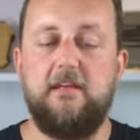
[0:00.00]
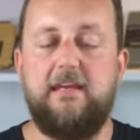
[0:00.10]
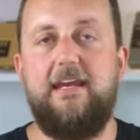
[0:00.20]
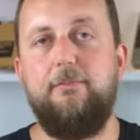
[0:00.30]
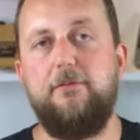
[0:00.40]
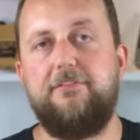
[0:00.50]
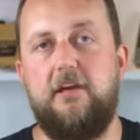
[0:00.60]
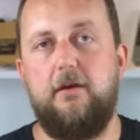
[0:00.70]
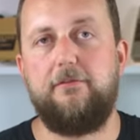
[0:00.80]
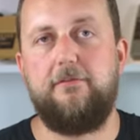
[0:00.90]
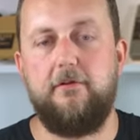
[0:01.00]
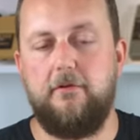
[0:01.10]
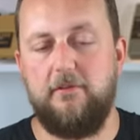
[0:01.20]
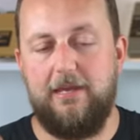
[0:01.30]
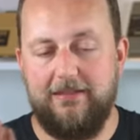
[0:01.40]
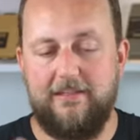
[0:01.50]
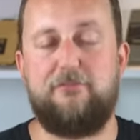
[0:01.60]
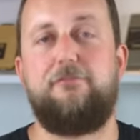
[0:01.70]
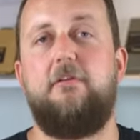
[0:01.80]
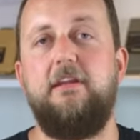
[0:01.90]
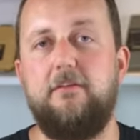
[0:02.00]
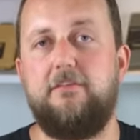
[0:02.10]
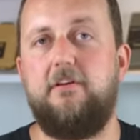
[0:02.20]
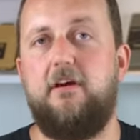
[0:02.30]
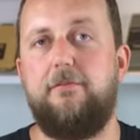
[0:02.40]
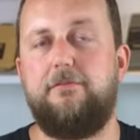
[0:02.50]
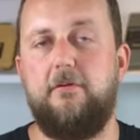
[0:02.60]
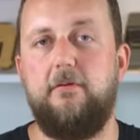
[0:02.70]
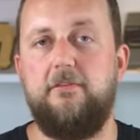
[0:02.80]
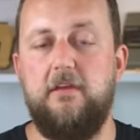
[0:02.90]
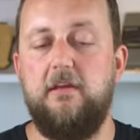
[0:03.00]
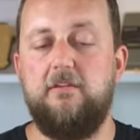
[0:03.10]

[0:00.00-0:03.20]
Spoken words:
cable-style throttle, electronic-style throttles.